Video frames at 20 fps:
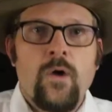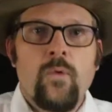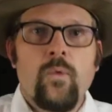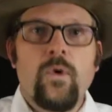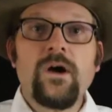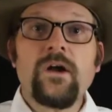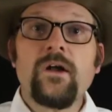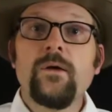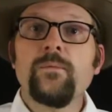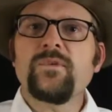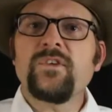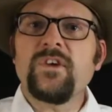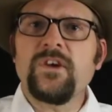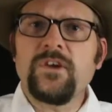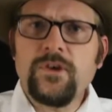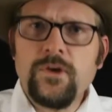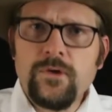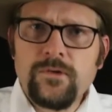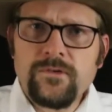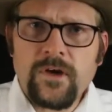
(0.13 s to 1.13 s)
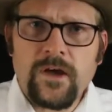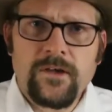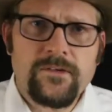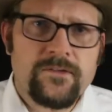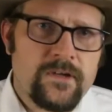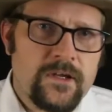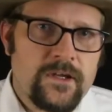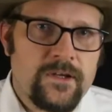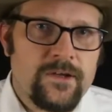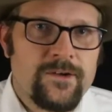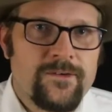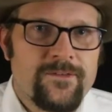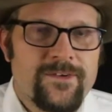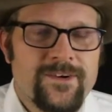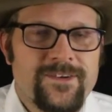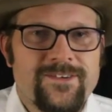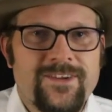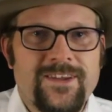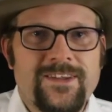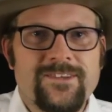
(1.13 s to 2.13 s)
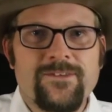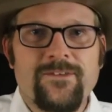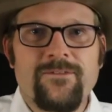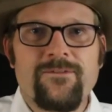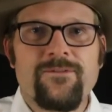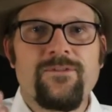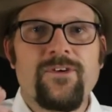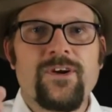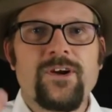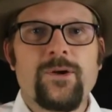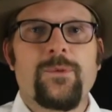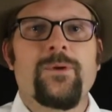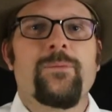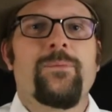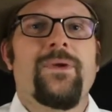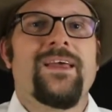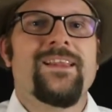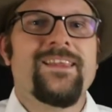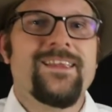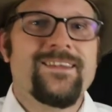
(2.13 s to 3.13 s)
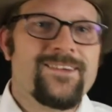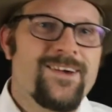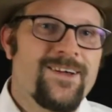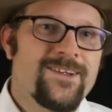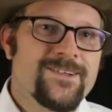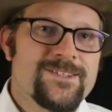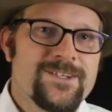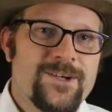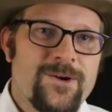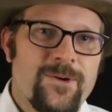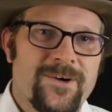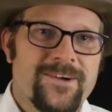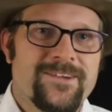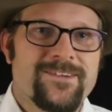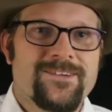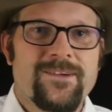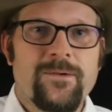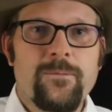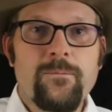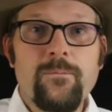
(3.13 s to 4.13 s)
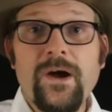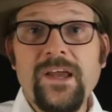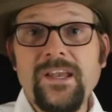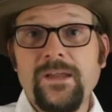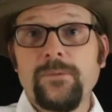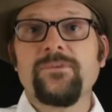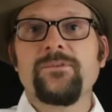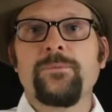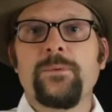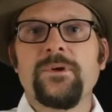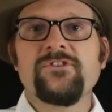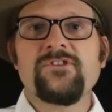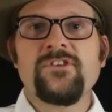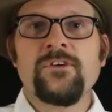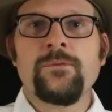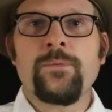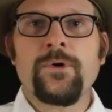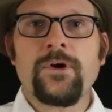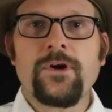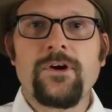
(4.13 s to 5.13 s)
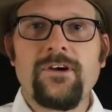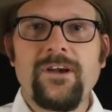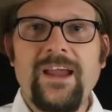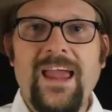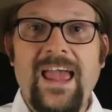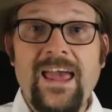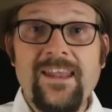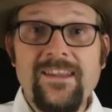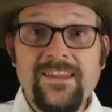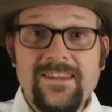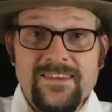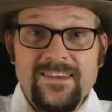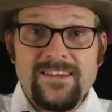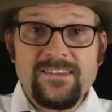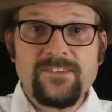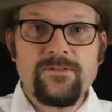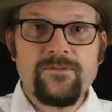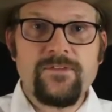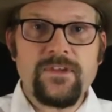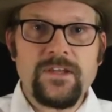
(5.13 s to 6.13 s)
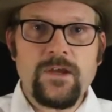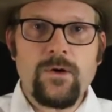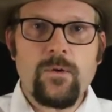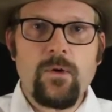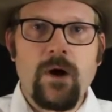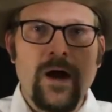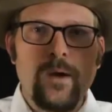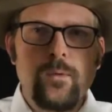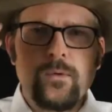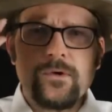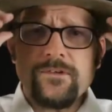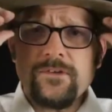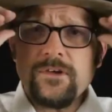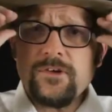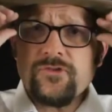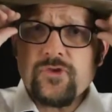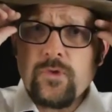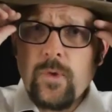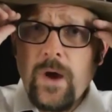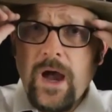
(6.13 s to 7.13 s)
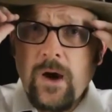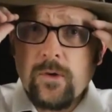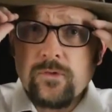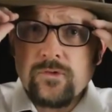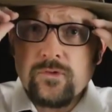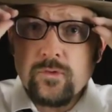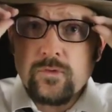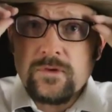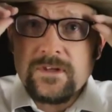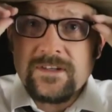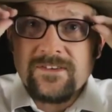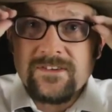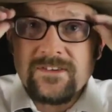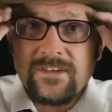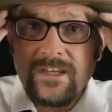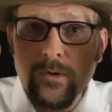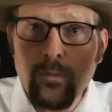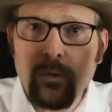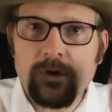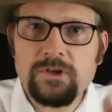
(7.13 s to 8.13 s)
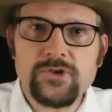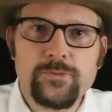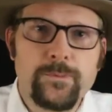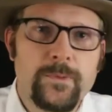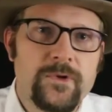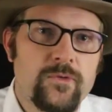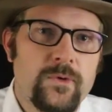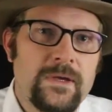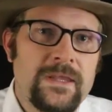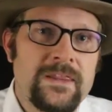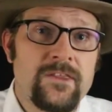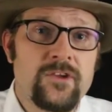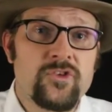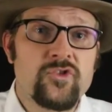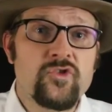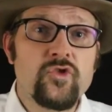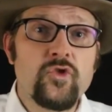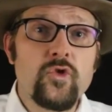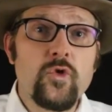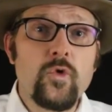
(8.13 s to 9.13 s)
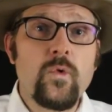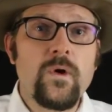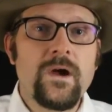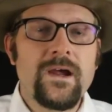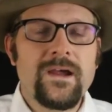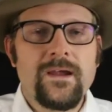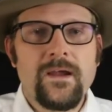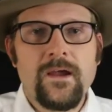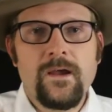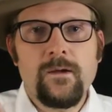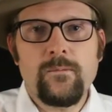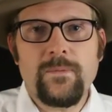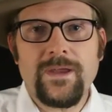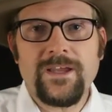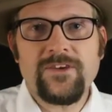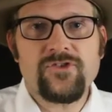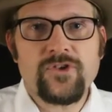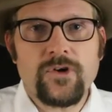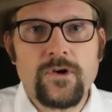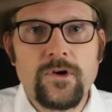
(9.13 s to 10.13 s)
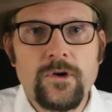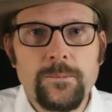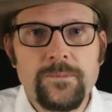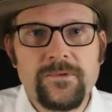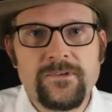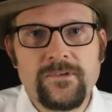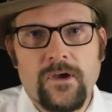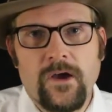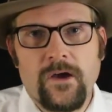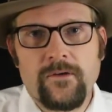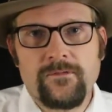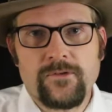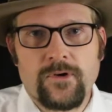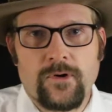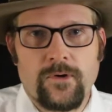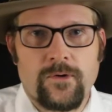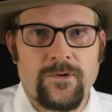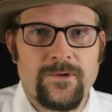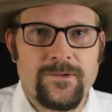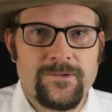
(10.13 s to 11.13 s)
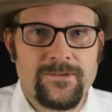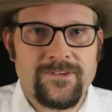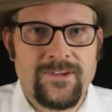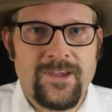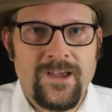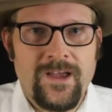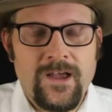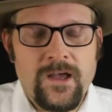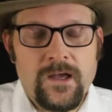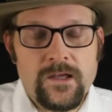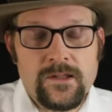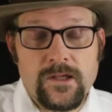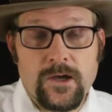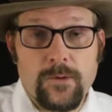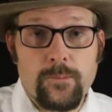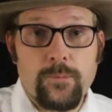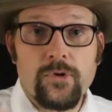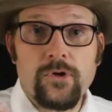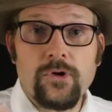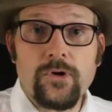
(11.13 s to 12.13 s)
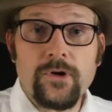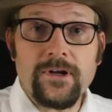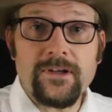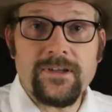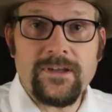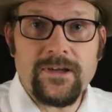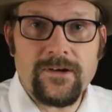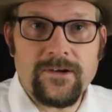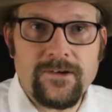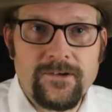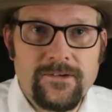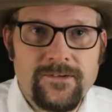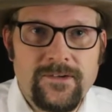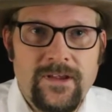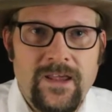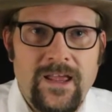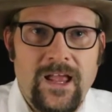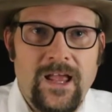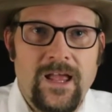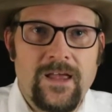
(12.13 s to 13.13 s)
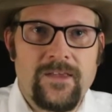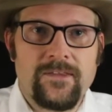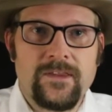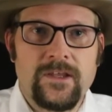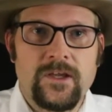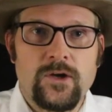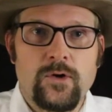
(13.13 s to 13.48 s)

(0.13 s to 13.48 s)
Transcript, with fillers: Welcome to Utah State University's Vertebrate Paleontology course. My name is Benjamin Burger, and in this video I will teach you how to distinguish between the two major groups of turtles, the Pleurodires and the